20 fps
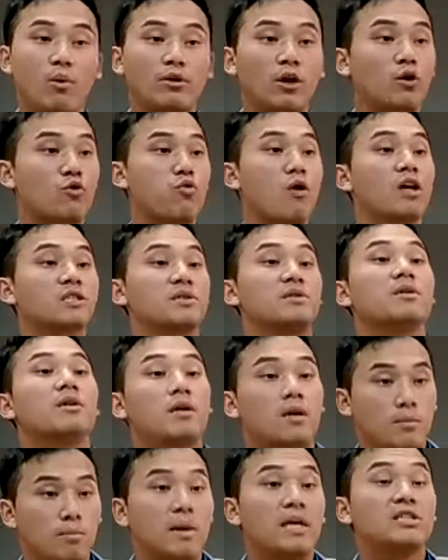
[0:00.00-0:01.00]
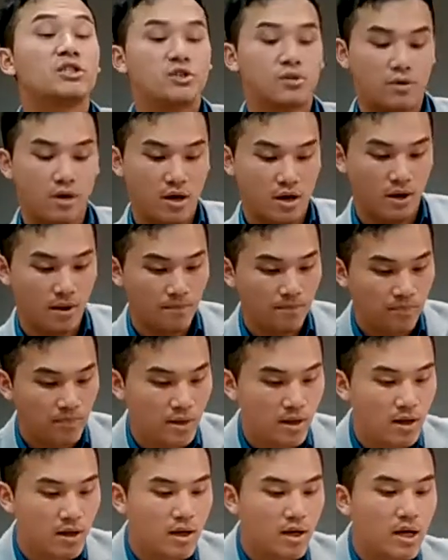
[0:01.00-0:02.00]
what the cross means to her.
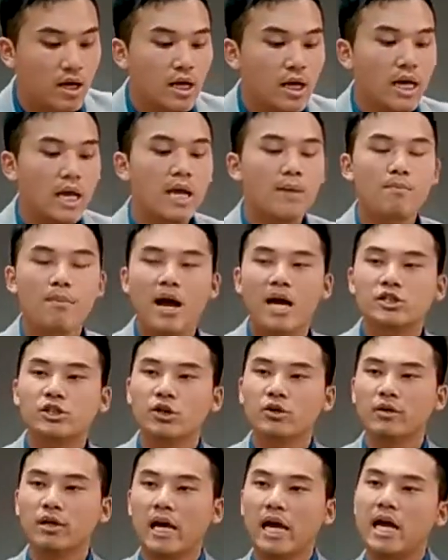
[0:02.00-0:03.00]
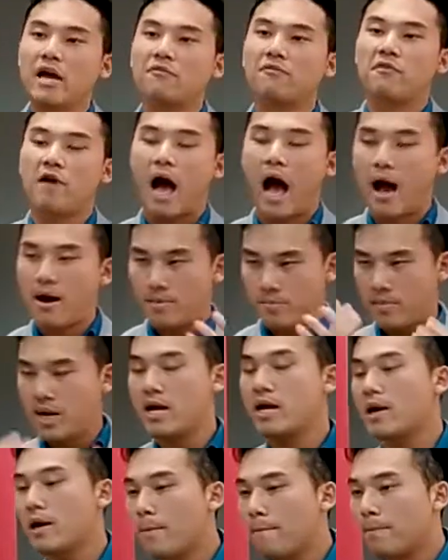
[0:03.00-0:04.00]
Imagine if
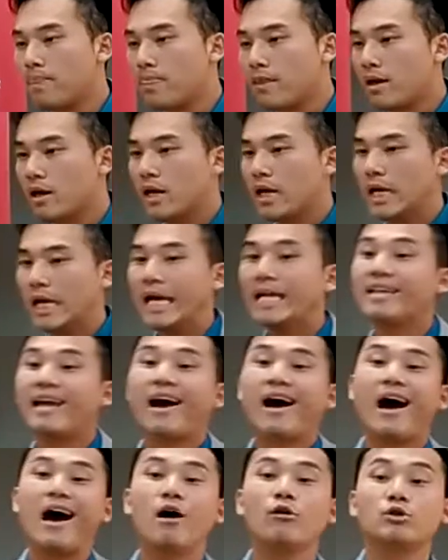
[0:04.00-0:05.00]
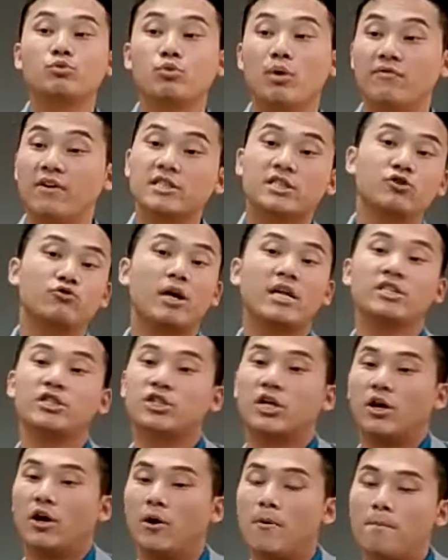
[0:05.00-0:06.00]
me, in a house with a
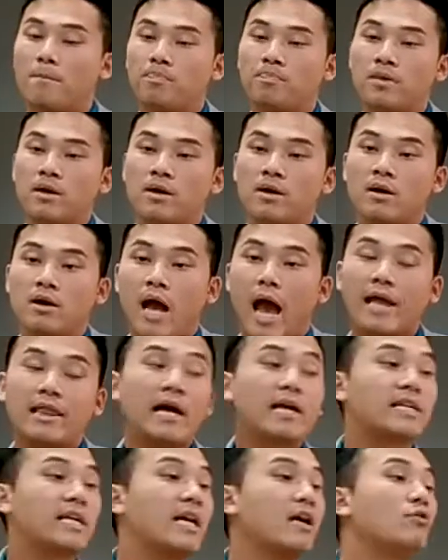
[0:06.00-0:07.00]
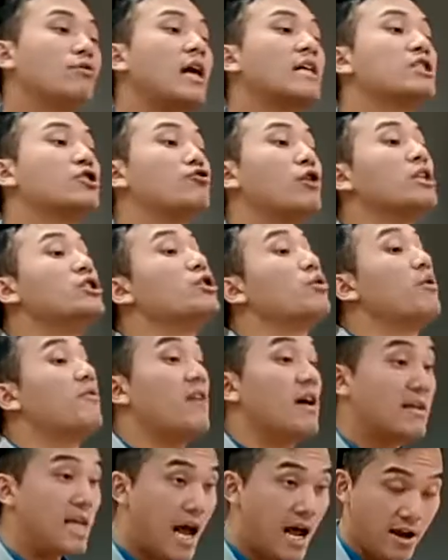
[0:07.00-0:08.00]
stranger, and I killed that stranger with
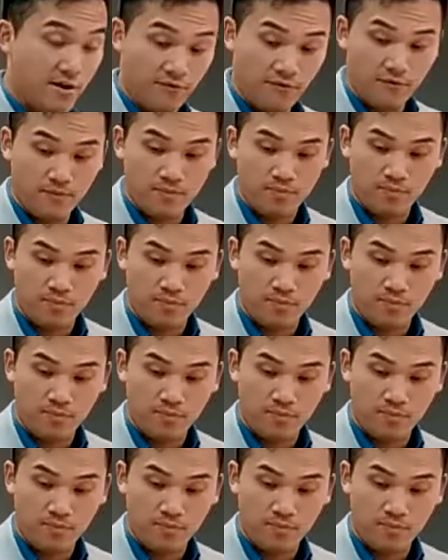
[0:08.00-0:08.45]
a knife,